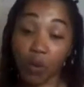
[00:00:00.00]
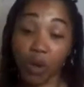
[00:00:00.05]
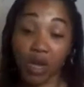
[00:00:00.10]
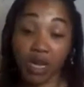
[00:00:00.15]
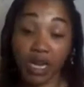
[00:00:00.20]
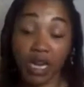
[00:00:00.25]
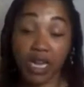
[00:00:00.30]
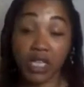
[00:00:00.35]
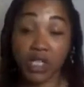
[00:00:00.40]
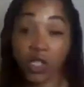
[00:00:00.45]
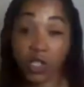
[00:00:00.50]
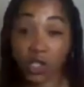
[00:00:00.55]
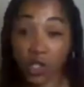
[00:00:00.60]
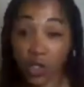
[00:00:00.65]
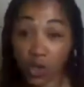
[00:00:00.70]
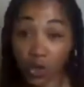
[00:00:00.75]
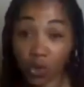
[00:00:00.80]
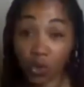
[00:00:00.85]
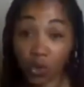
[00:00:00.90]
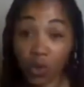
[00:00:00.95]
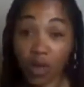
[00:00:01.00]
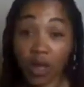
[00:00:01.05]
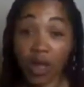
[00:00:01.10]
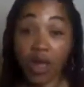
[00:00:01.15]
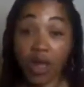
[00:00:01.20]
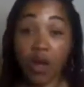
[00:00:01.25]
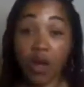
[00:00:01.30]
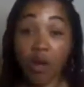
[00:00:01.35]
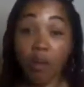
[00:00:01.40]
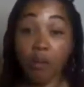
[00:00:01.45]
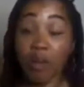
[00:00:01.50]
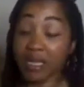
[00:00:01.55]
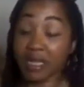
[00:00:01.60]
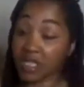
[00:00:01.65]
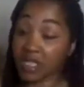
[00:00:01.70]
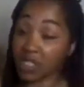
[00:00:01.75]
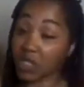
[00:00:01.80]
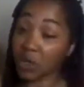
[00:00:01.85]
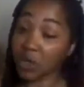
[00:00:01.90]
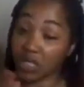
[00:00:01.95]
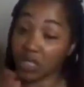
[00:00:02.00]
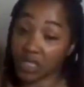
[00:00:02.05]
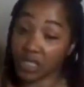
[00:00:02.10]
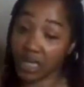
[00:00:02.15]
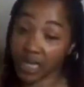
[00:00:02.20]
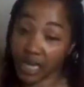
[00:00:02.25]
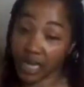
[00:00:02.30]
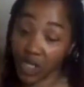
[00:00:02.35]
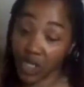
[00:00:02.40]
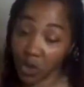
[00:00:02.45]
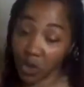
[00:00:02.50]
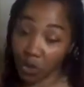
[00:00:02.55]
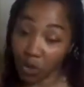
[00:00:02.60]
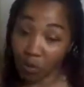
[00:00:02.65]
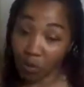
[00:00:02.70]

is that we need to do, but still sticking